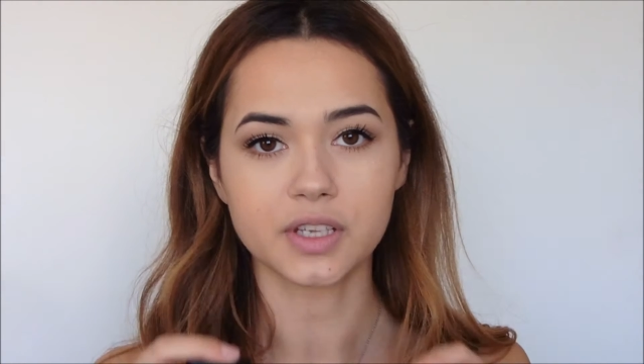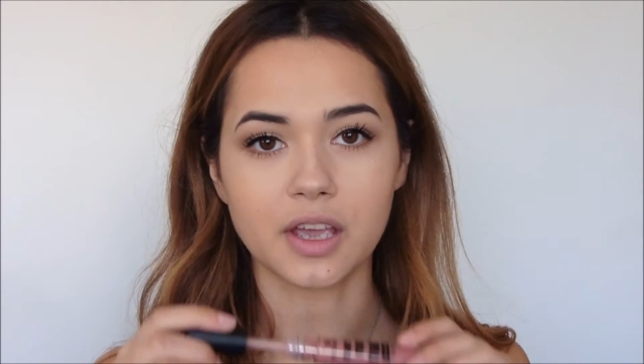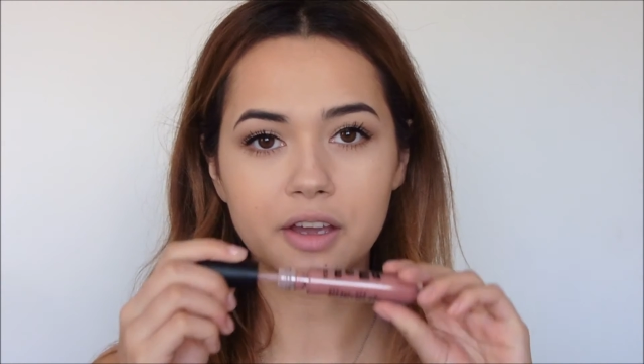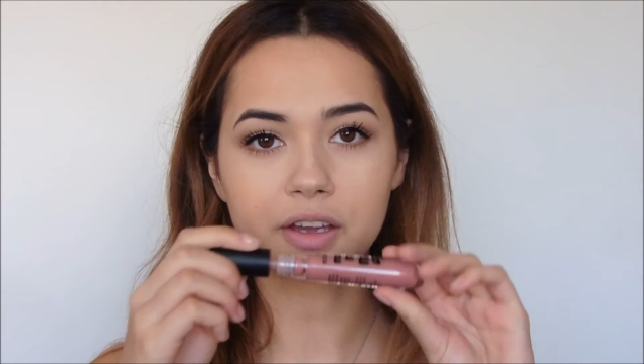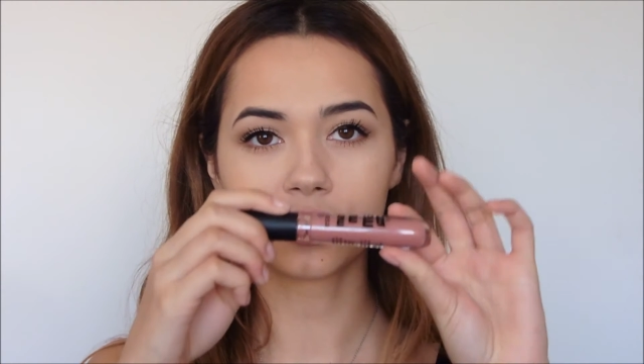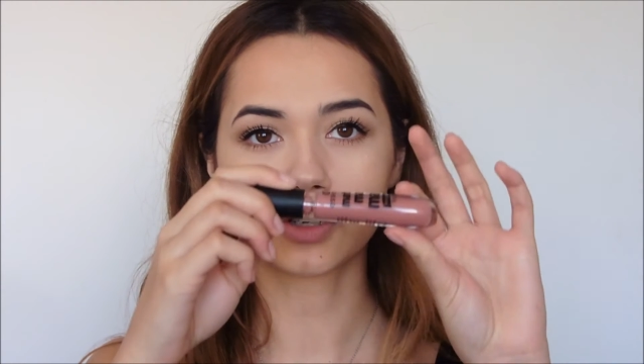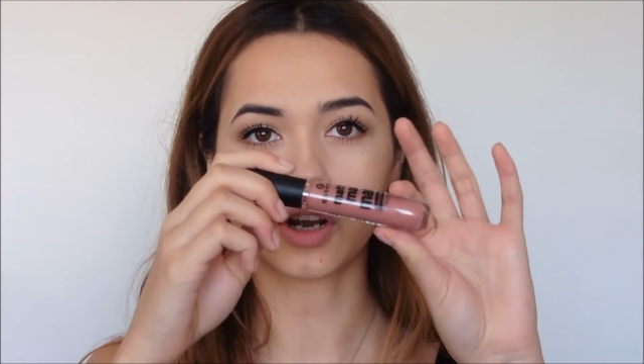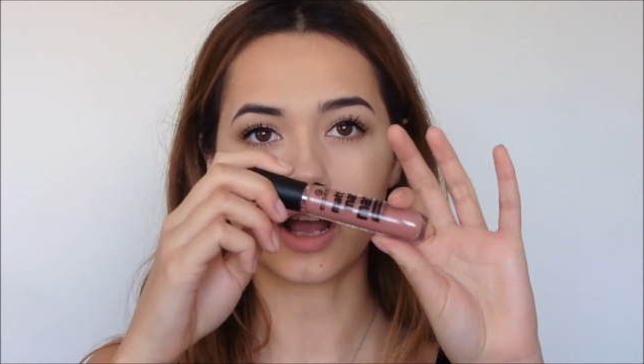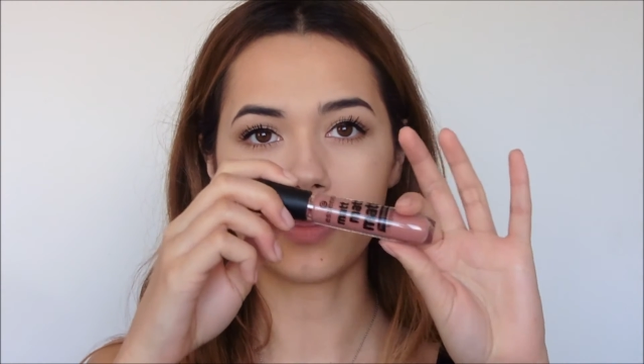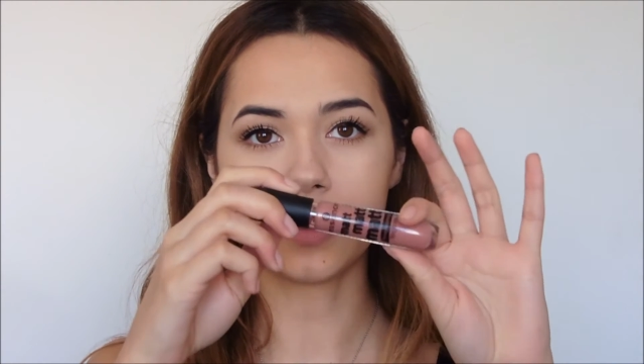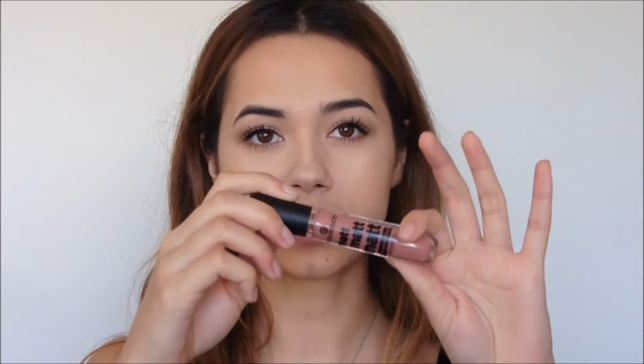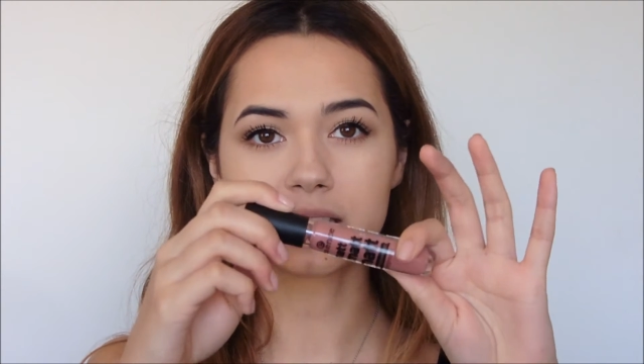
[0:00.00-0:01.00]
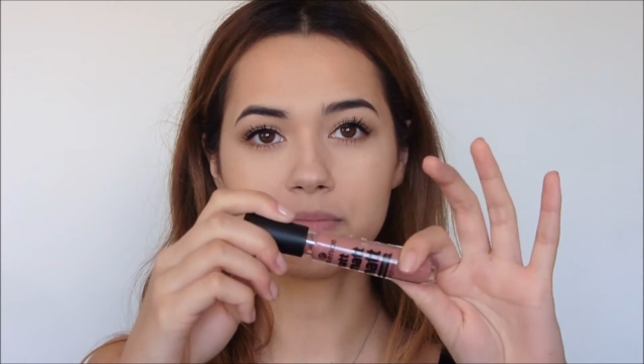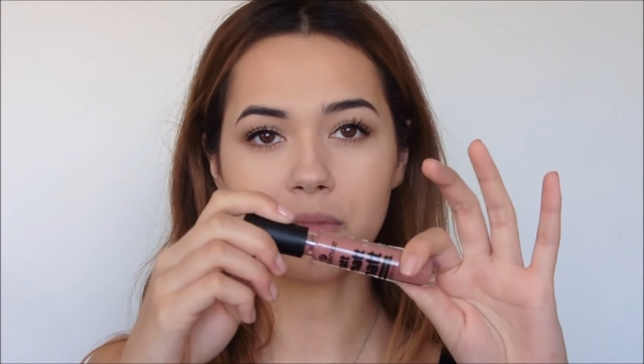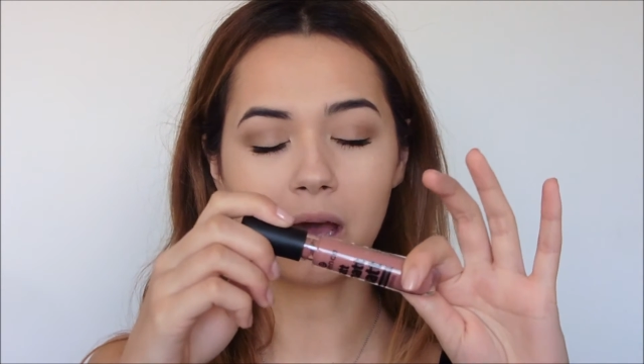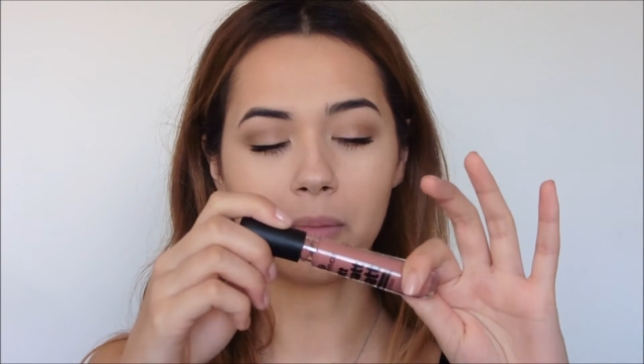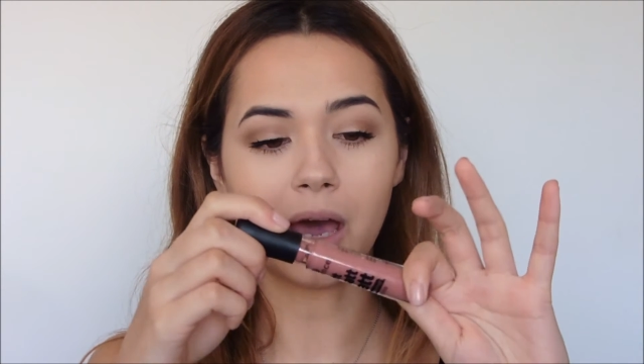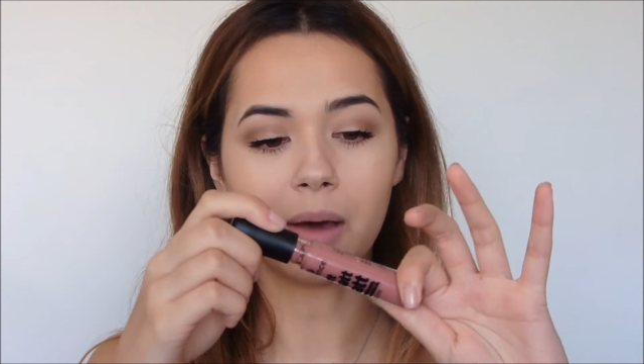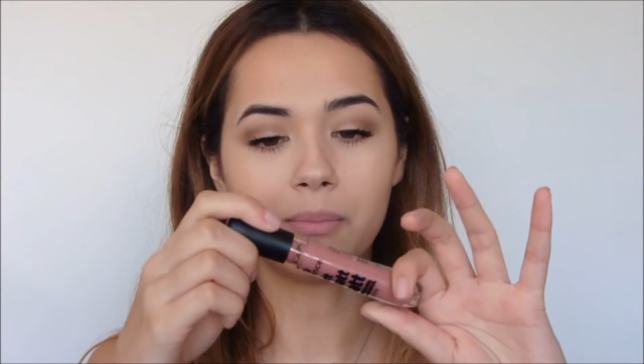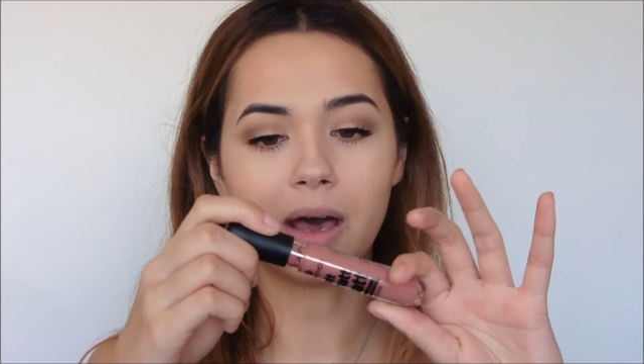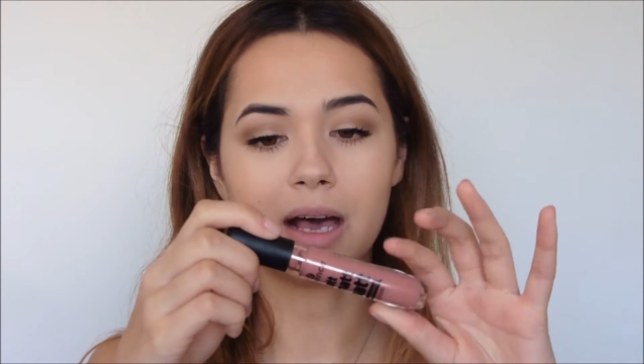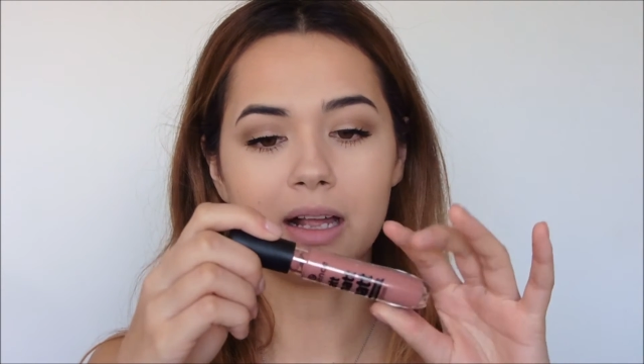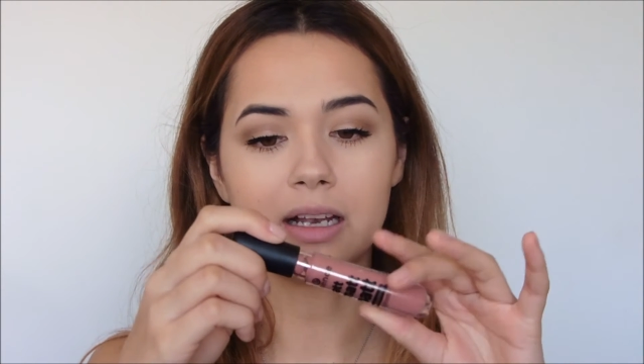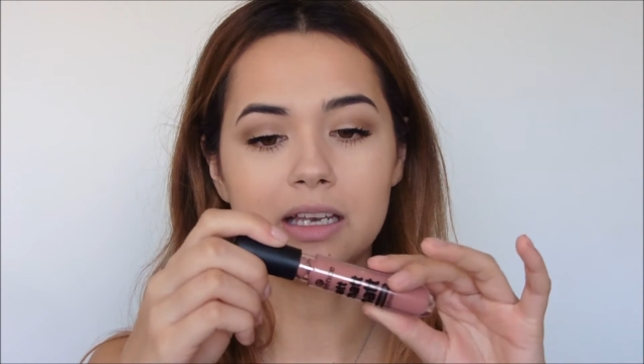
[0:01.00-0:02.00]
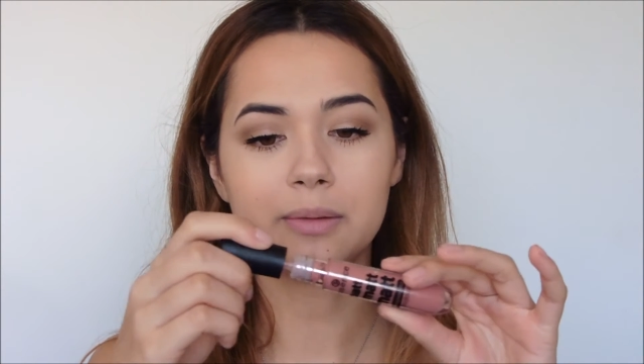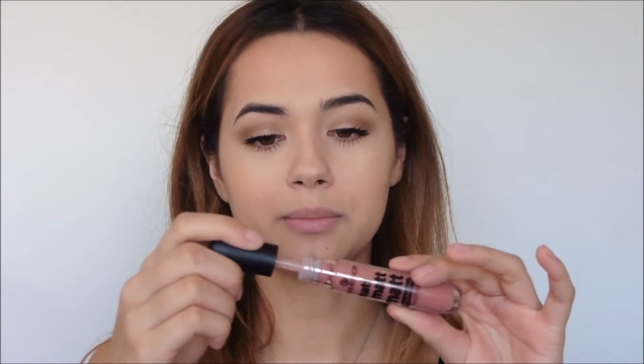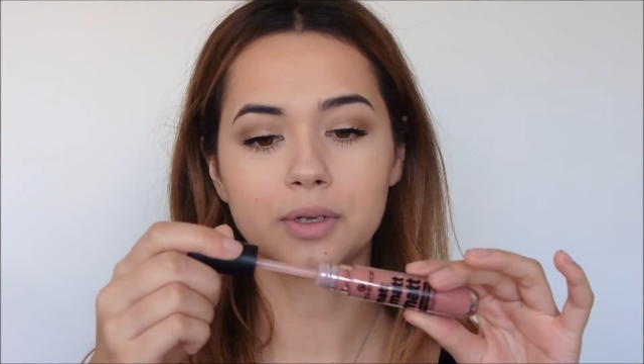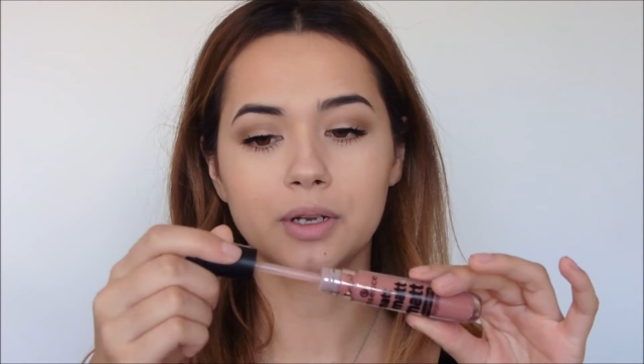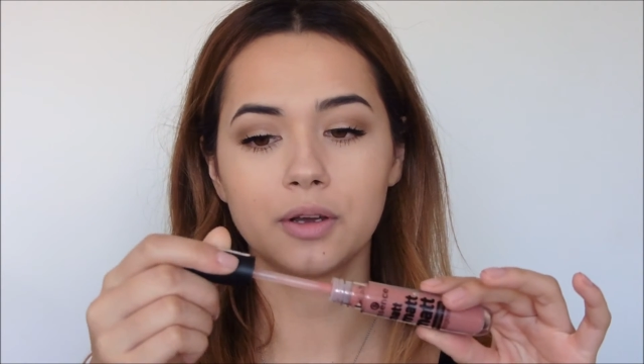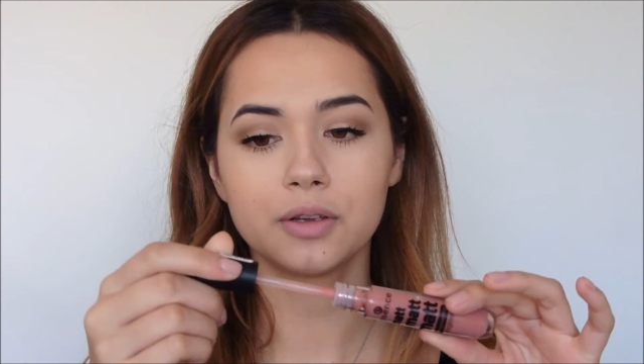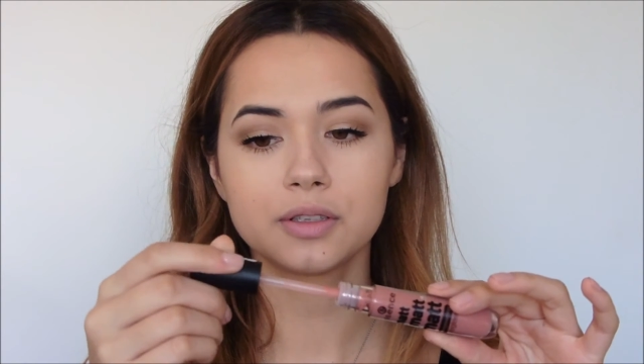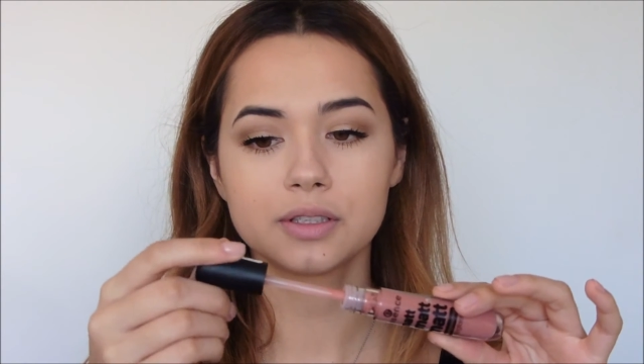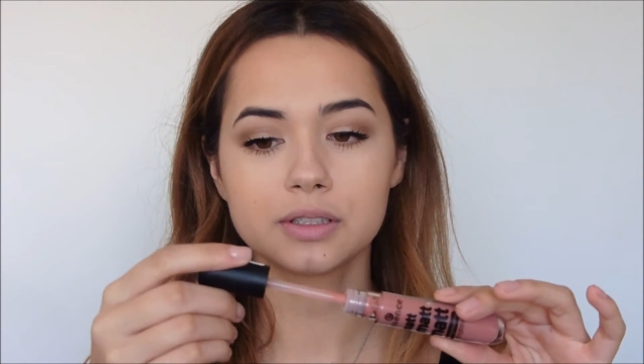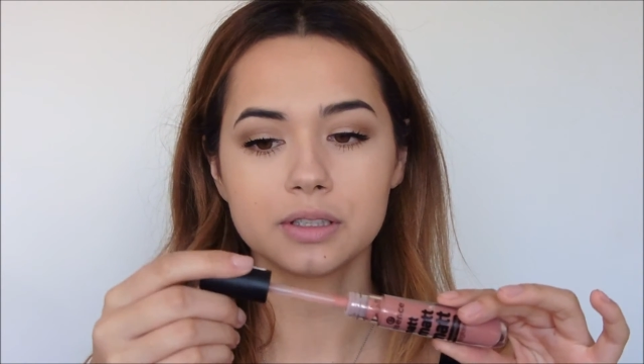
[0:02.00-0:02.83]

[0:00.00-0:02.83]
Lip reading: So I'm going to try this matte lip gloss.